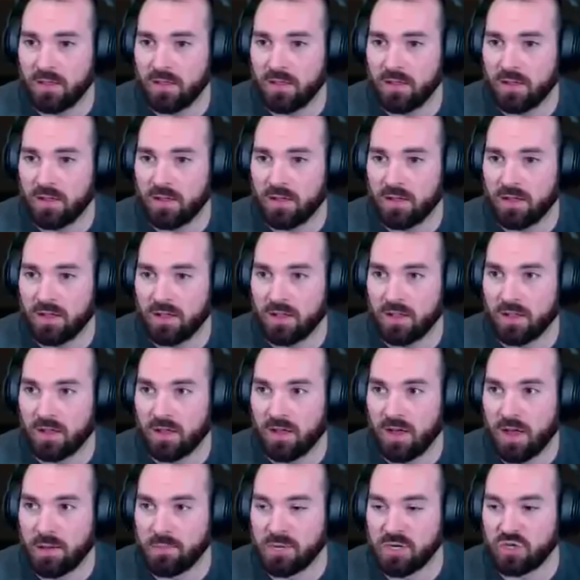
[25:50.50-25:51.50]
I don't know.
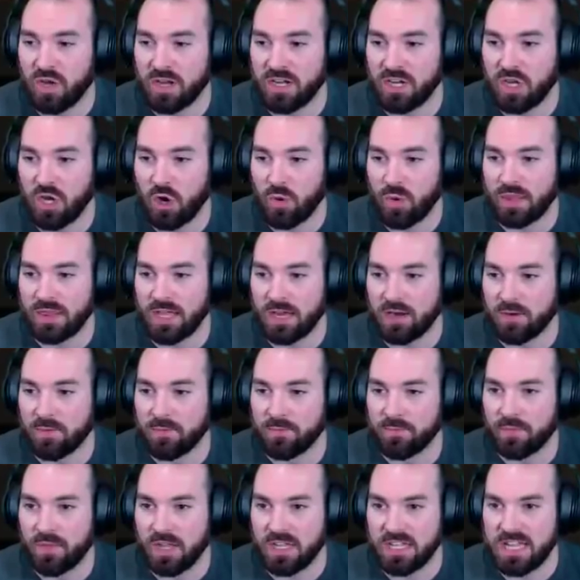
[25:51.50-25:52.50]
I'm gonna try to go in there
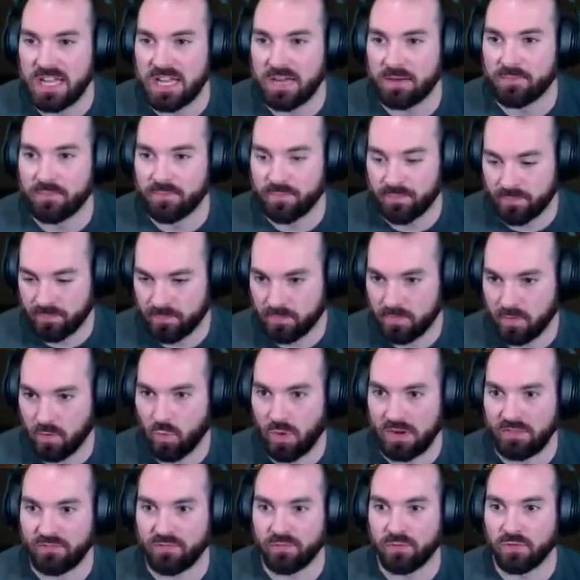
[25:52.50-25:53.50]
again.
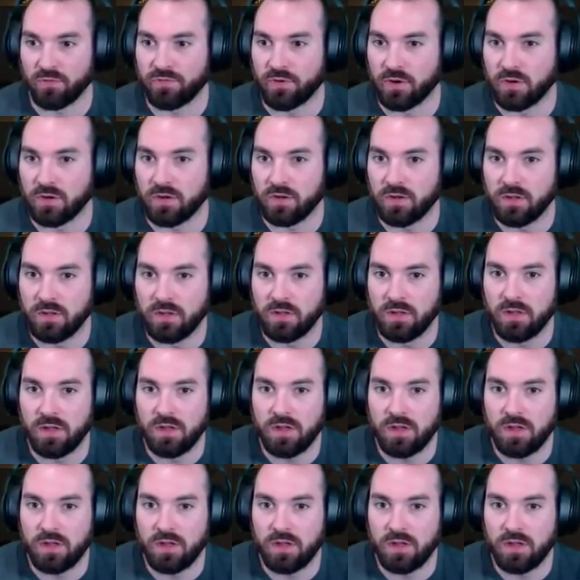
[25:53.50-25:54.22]
Wait, Just for, run in.